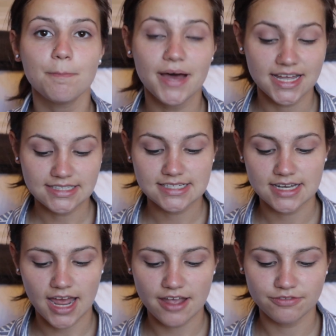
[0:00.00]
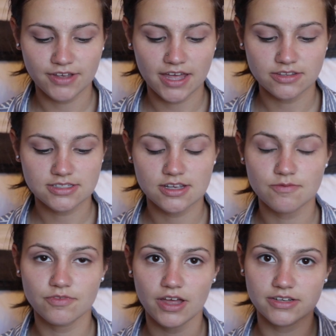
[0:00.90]
but I found
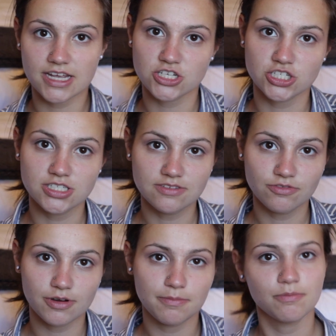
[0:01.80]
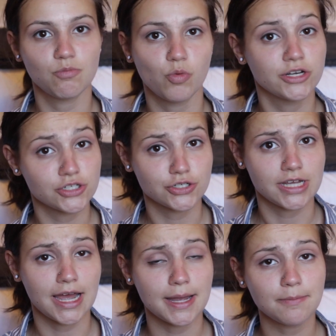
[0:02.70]
some foundation from winter
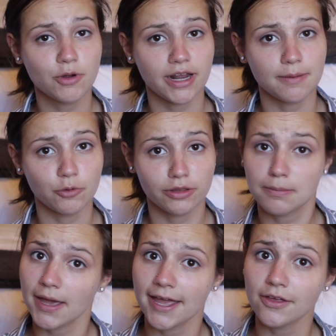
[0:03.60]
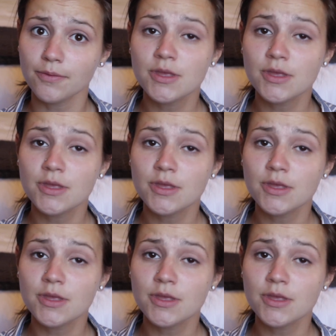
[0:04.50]
time when I'm really pale,